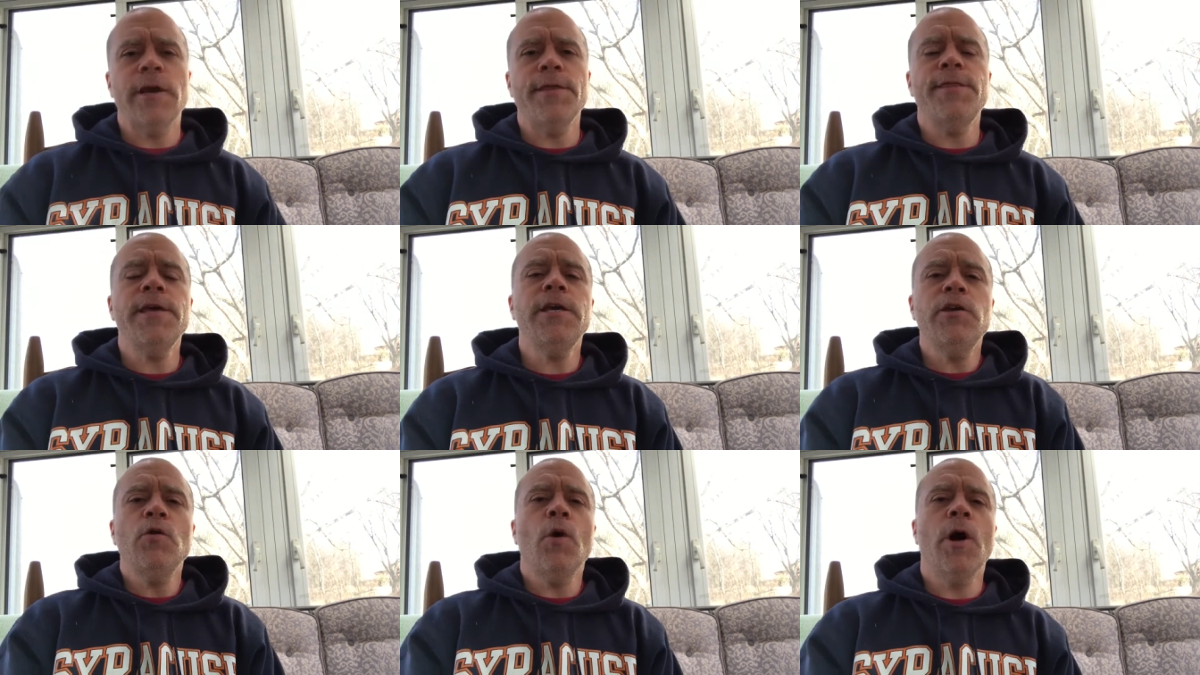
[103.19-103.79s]
Now I
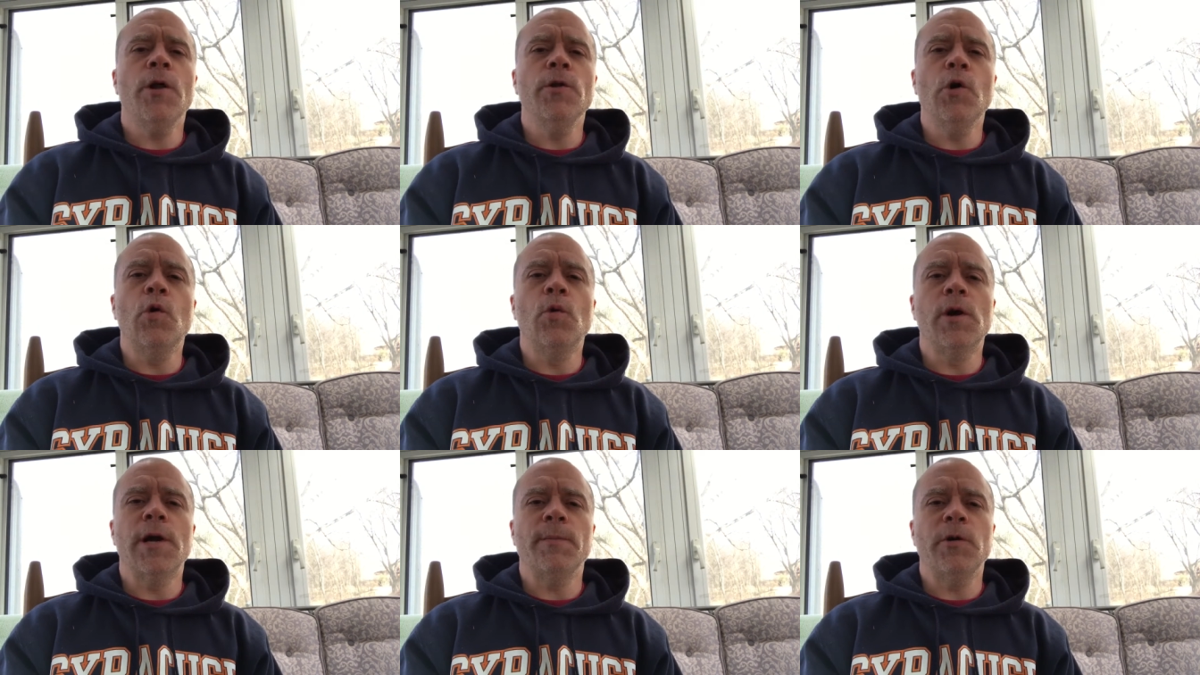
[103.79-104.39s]
think you all know
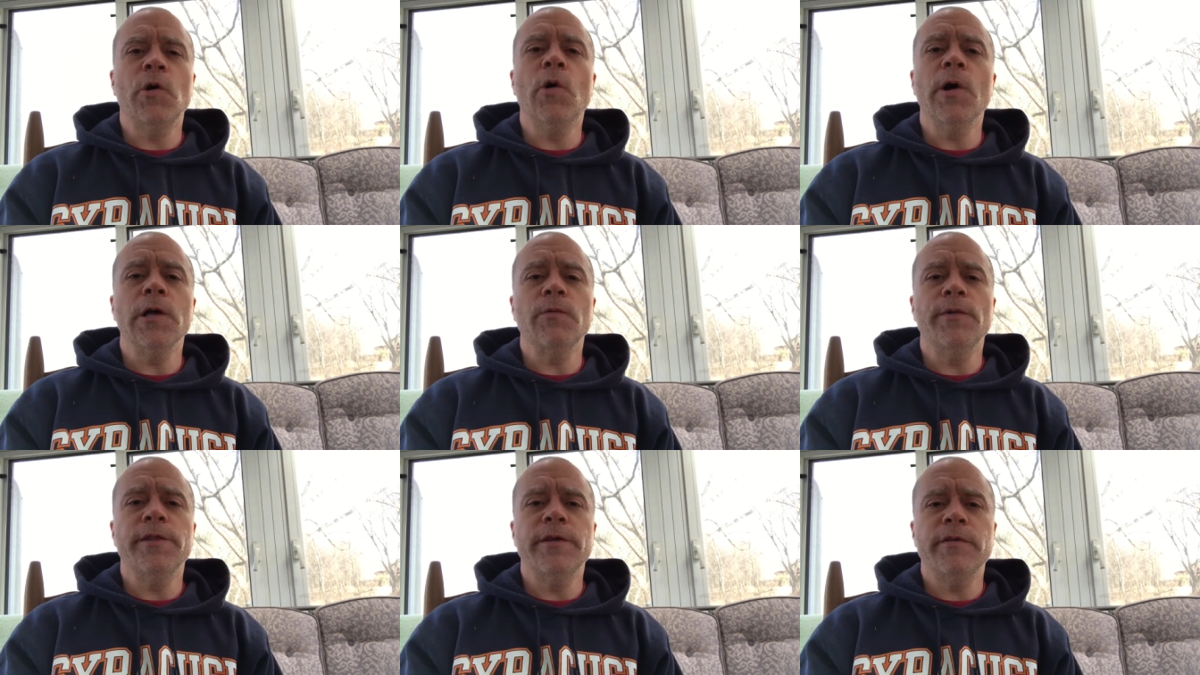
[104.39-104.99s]
where I'm
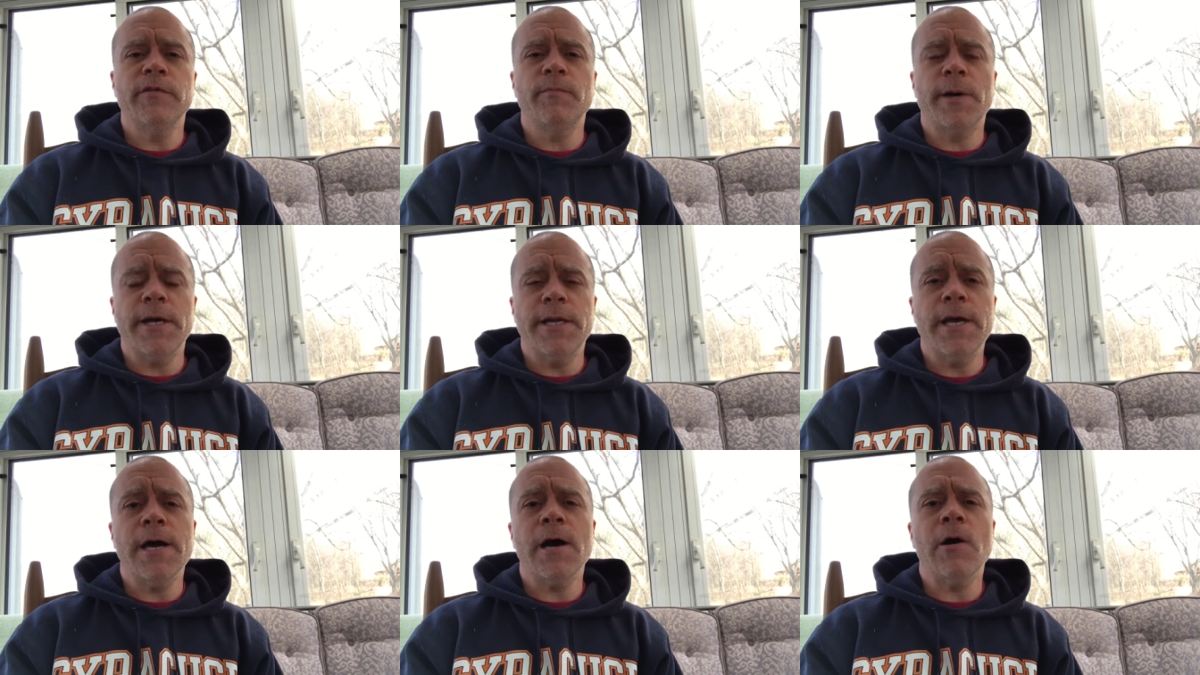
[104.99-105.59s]
going with this
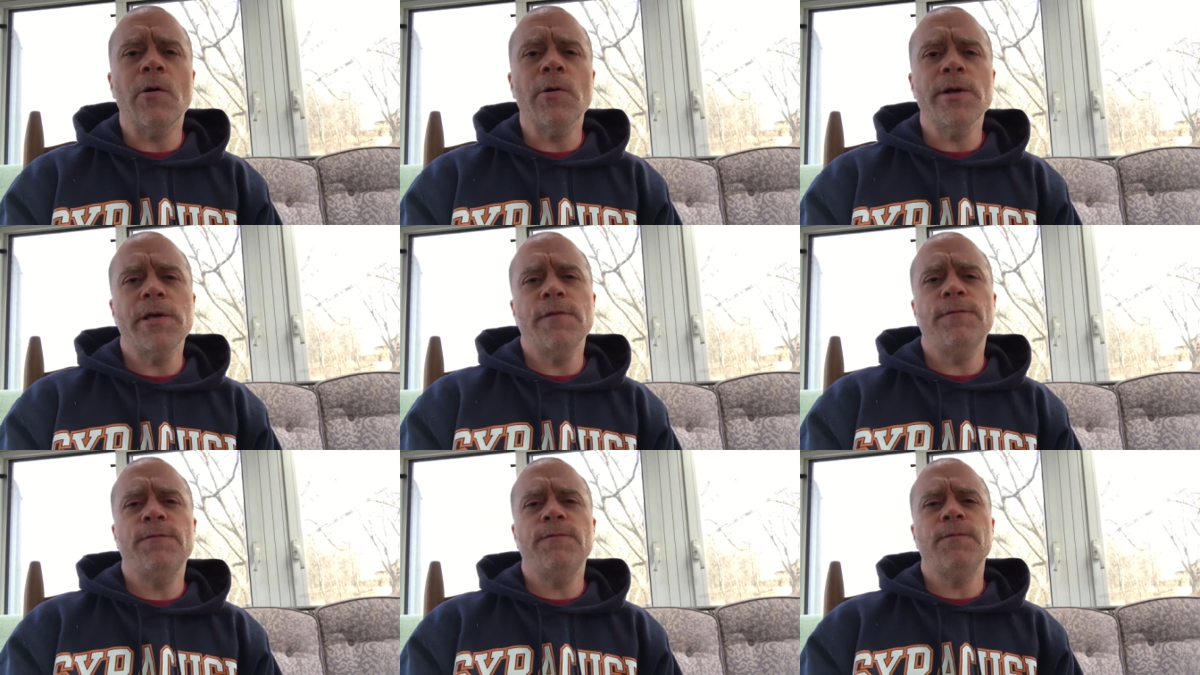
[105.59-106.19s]
by now.
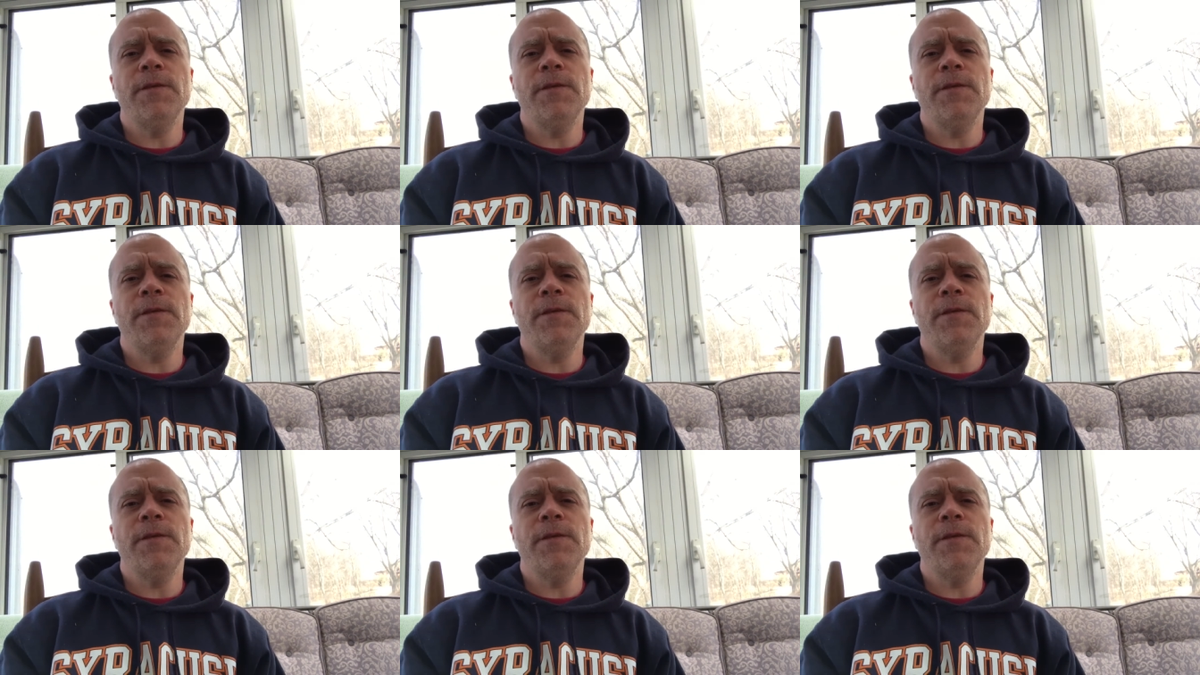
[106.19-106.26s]
If